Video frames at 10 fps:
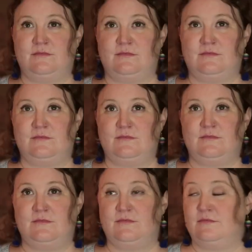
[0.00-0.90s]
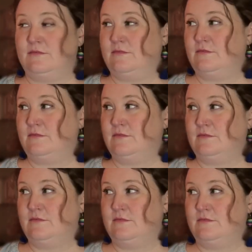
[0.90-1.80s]

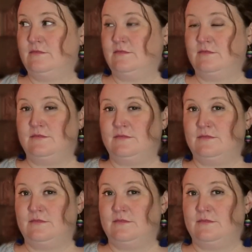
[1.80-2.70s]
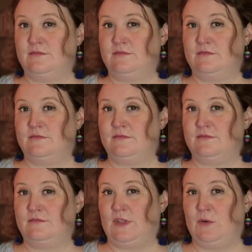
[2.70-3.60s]

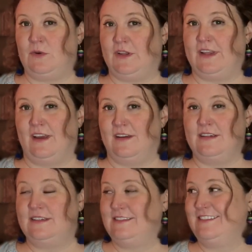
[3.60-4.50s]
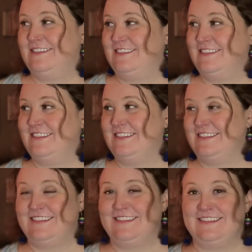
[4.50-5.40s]

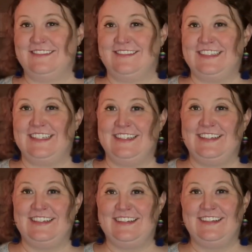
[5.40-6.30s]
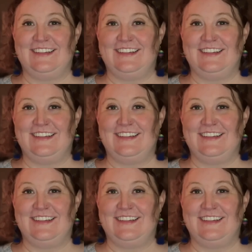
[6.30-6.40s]
The person shown says nothing.